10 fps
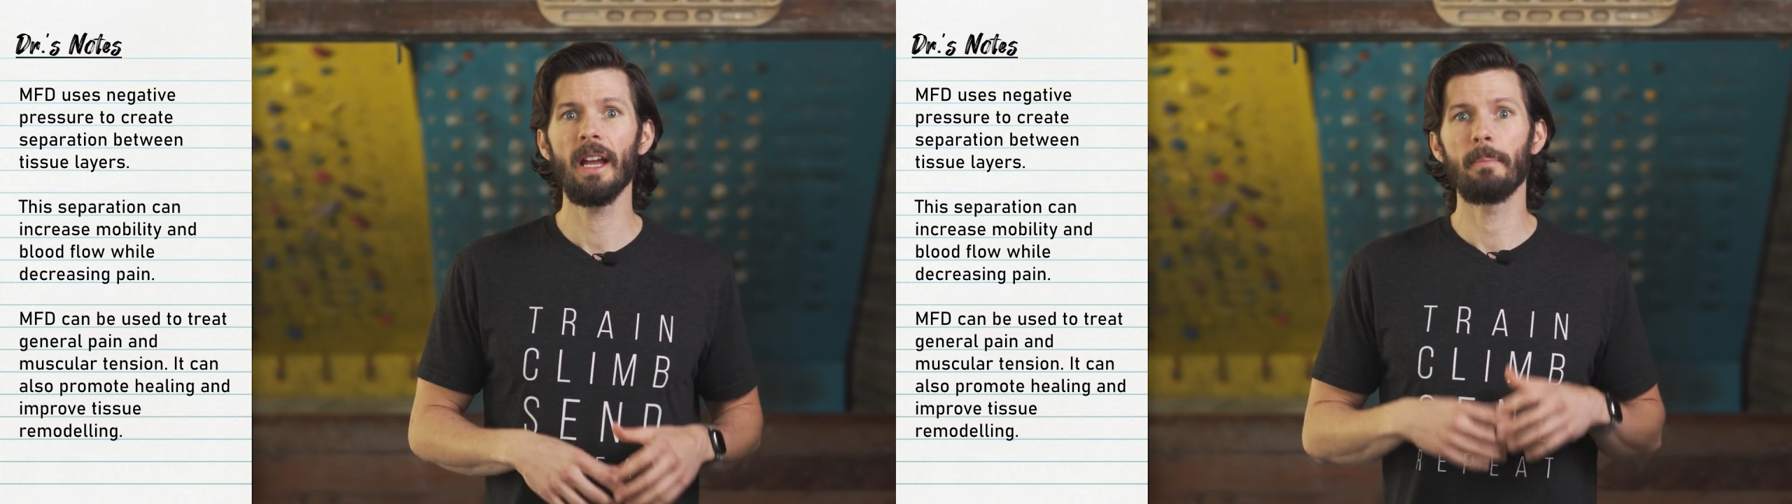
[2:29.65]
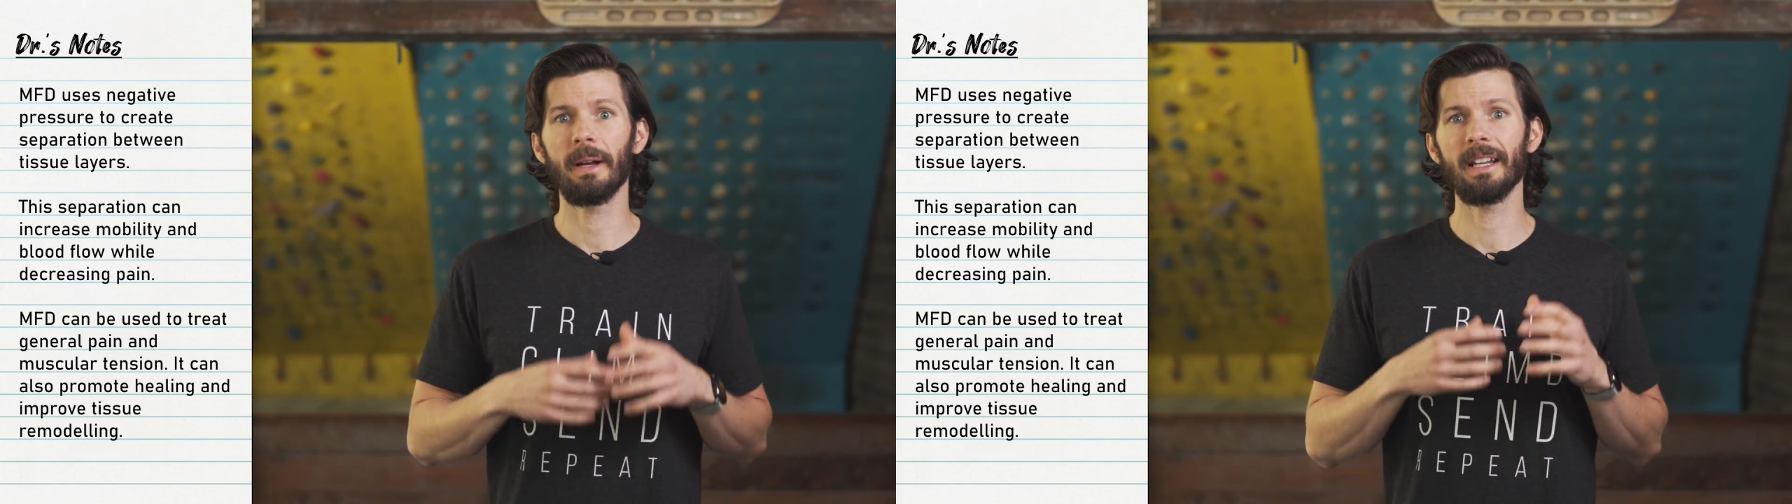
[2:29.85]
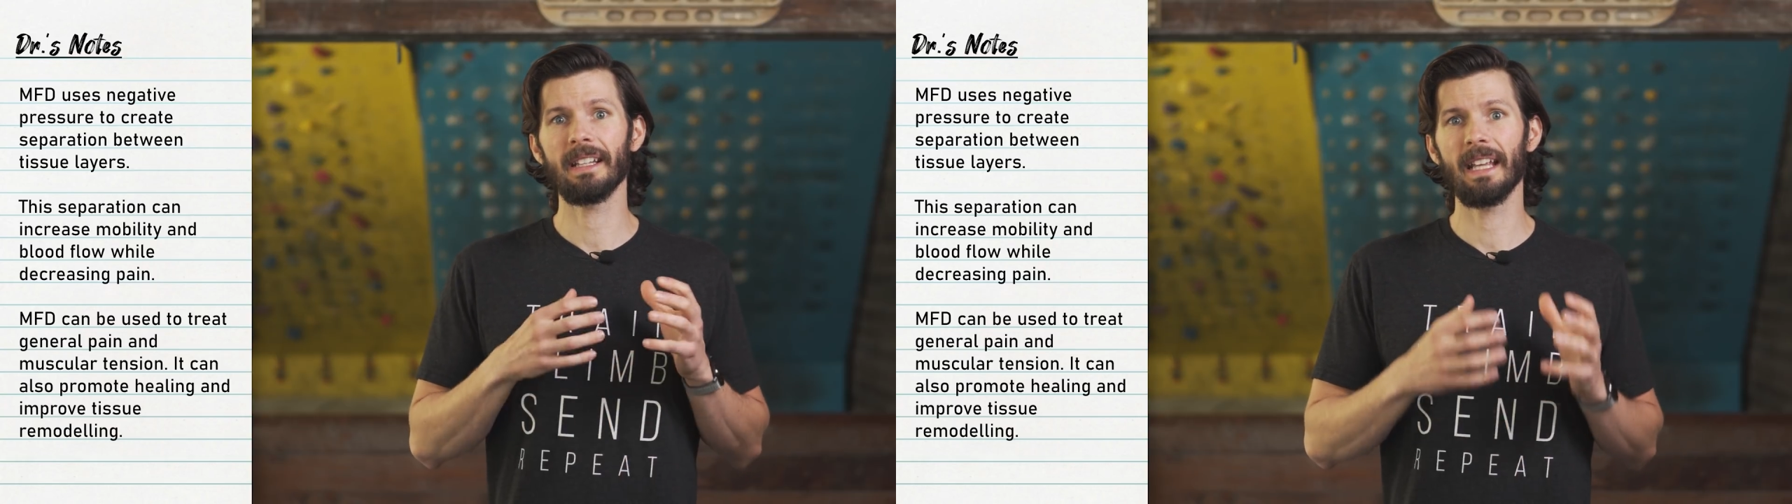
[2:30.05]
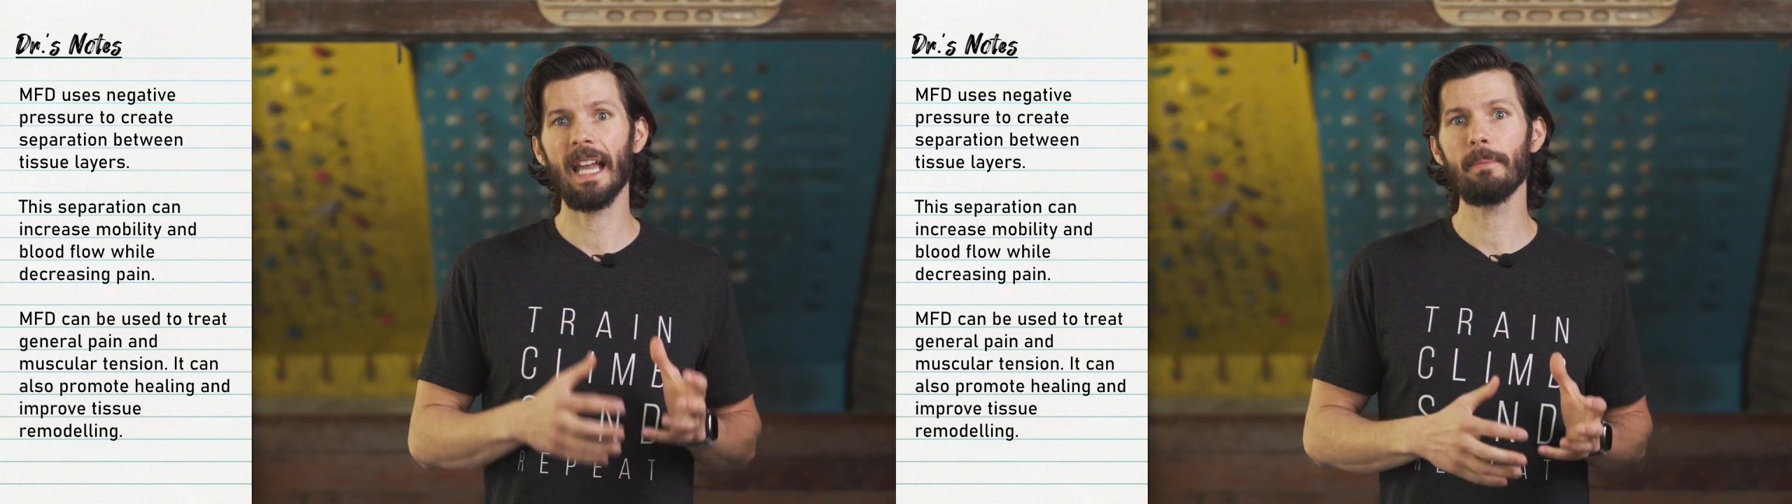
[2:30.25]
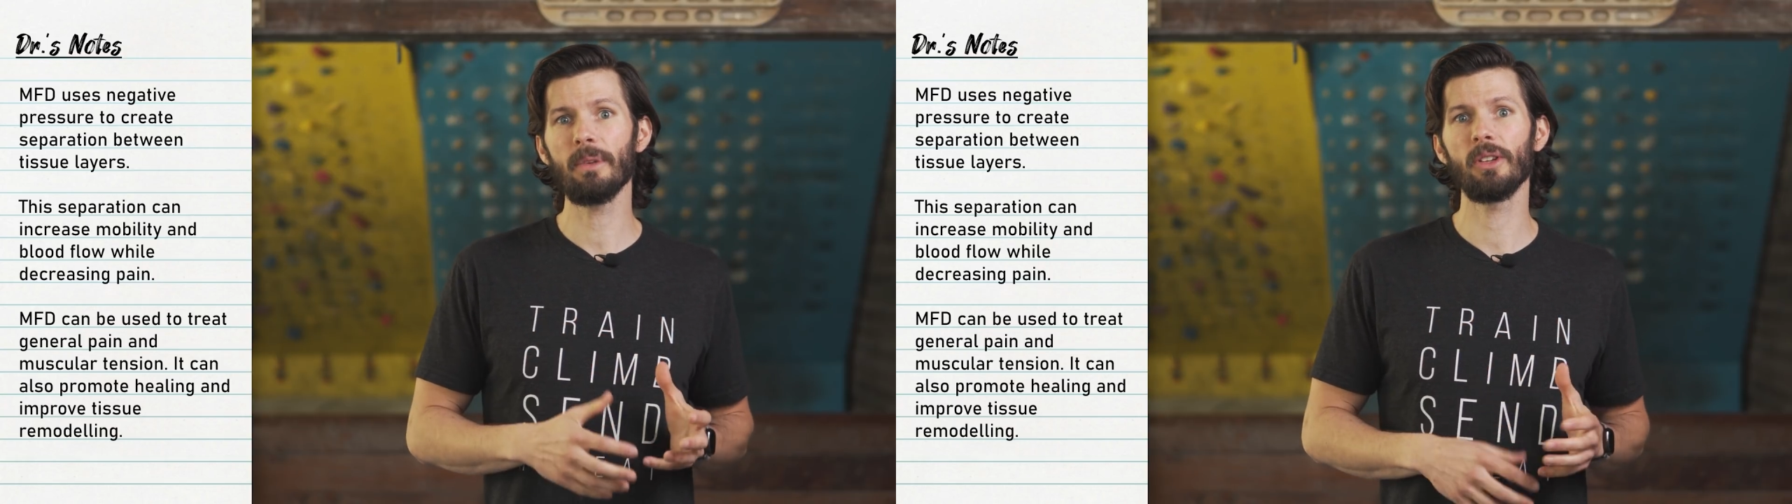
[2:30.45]
but it
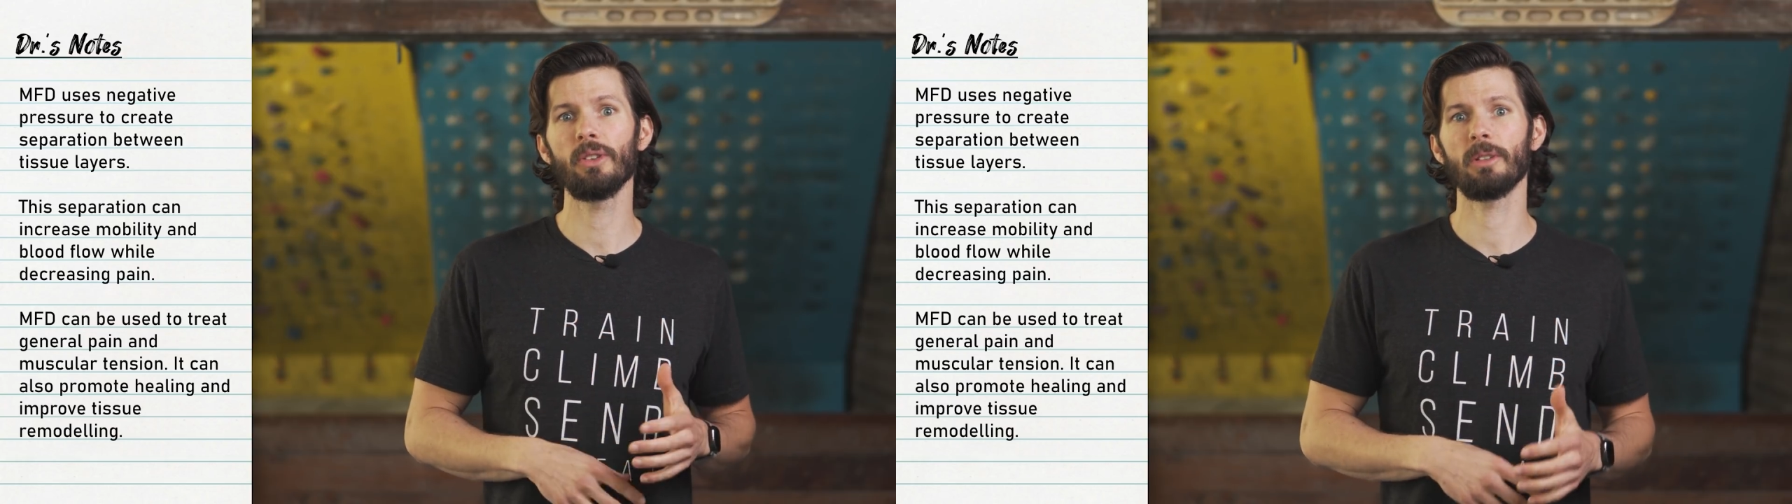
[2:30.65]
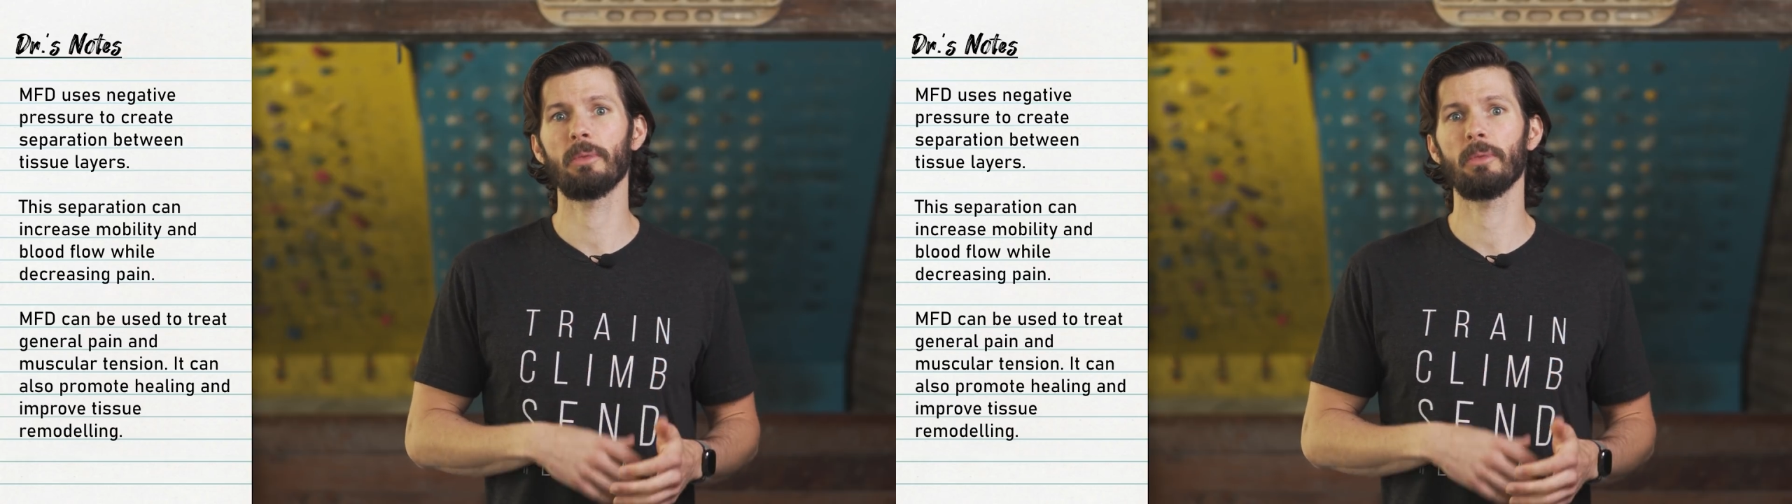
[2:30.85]
can be used to